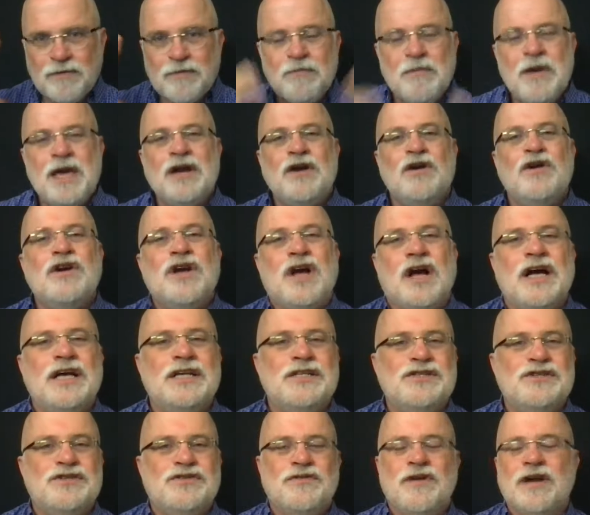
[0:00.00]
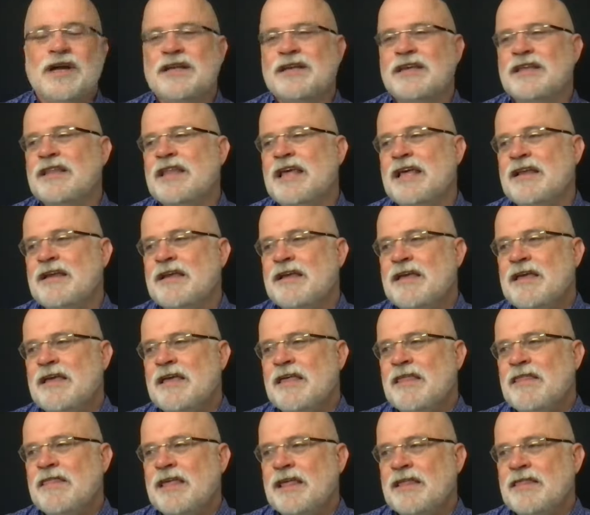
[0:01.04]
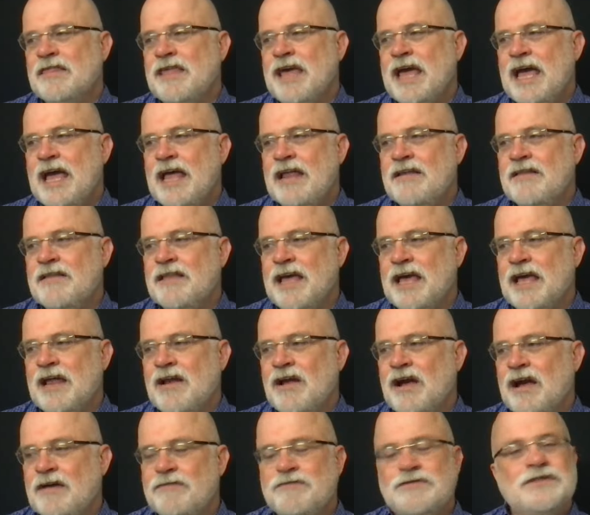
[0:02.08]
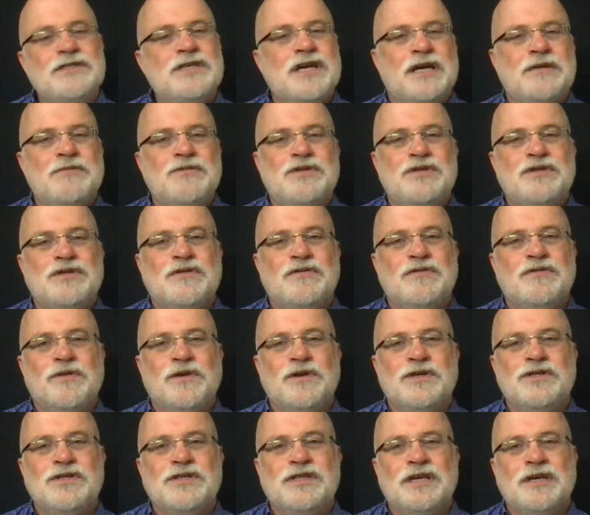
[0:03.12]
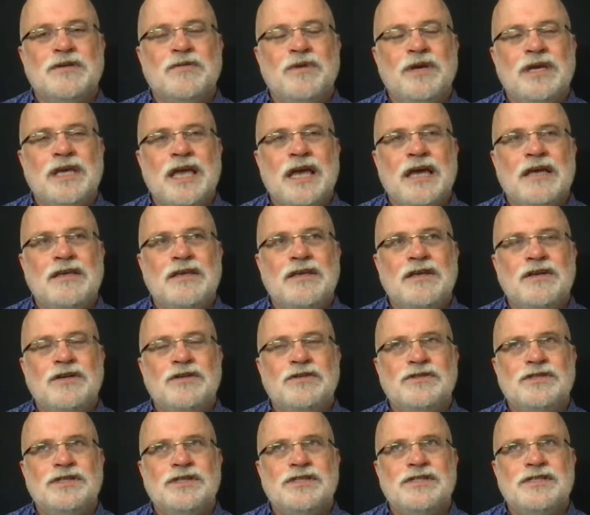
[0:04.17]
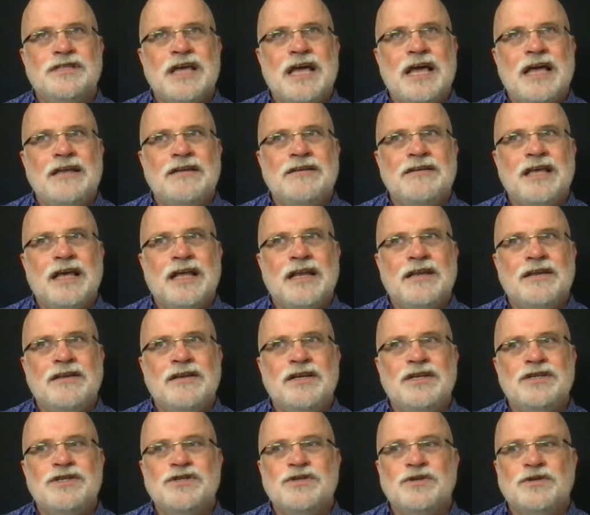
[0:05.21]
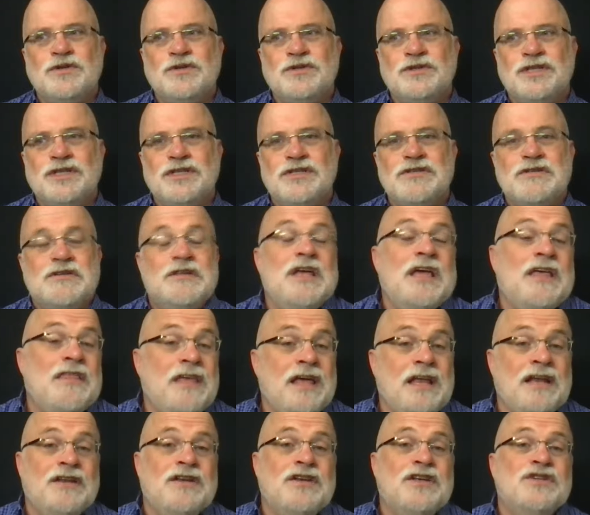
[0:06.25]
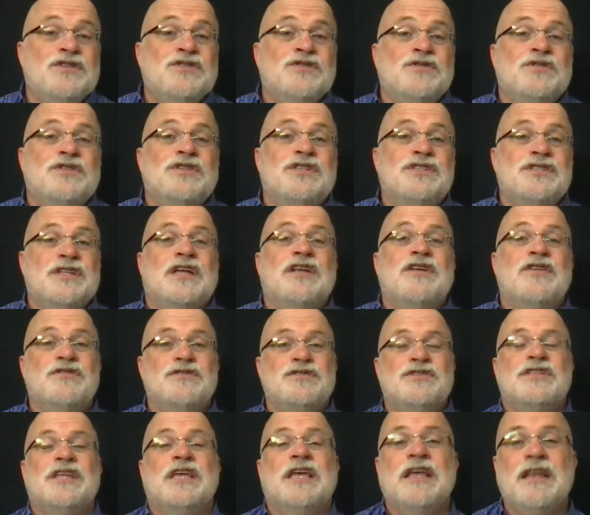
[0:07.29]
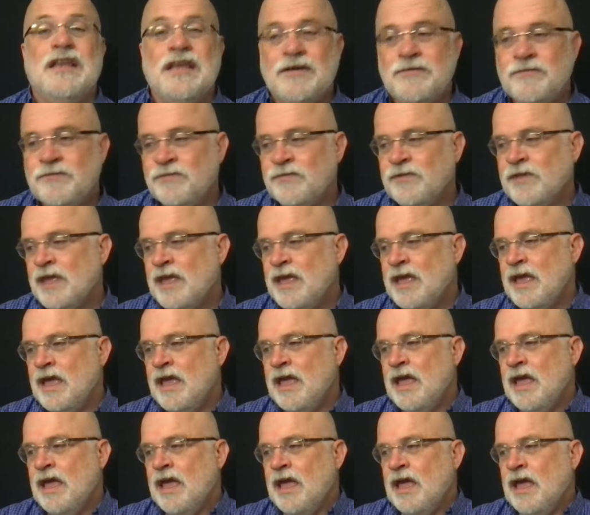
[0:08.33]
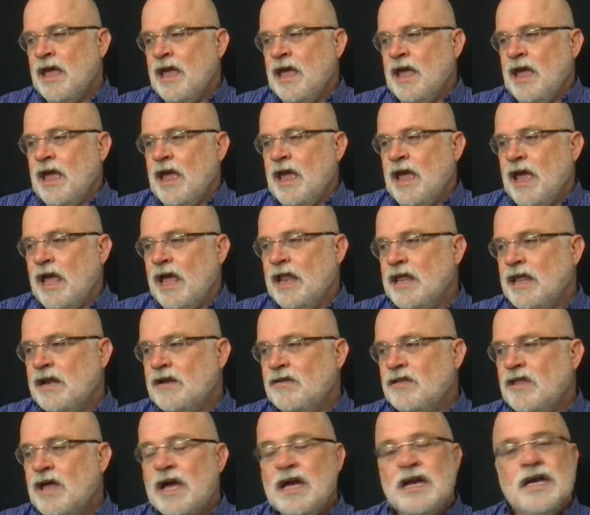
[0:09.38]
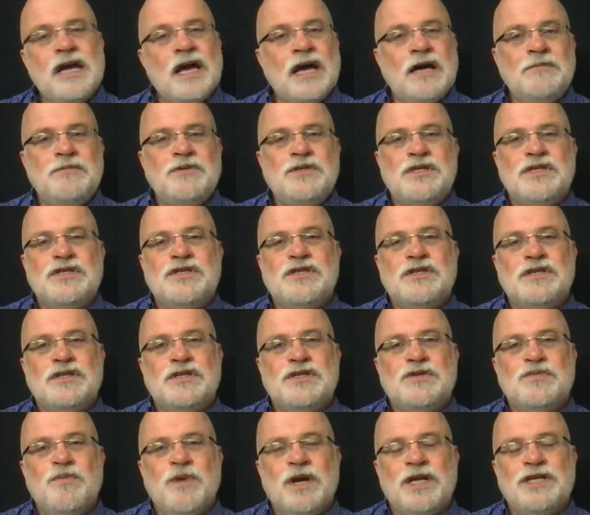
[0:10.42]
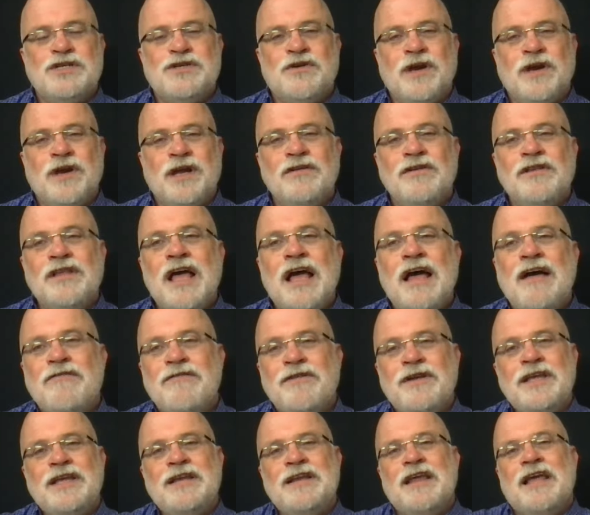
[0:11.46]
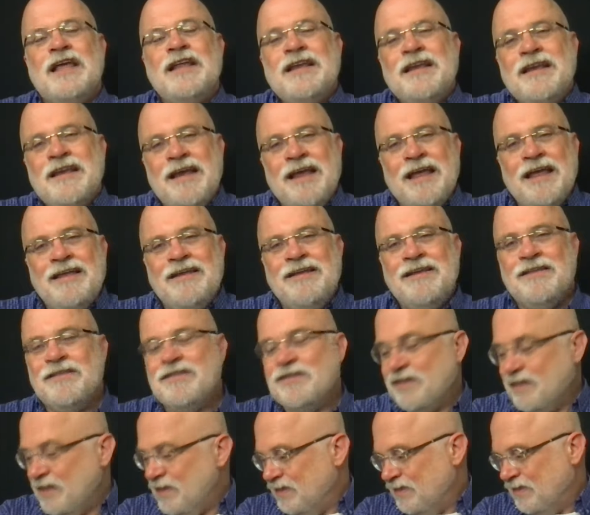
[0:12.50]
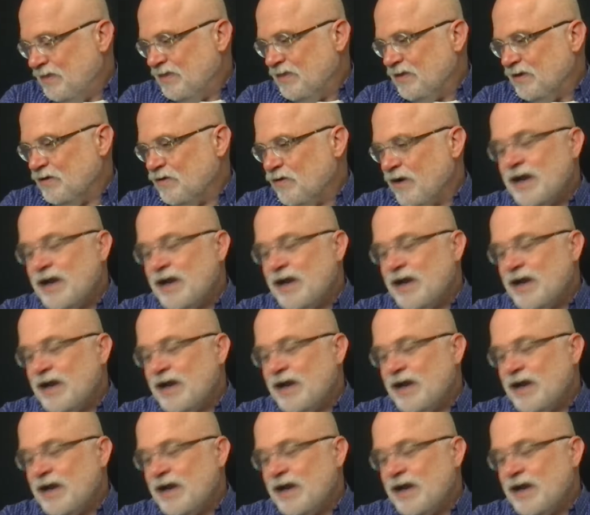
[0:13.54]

mental construct, and that oftentimes is the first thing we get. Just that initial just understanding. And then along comes this much greater love, and the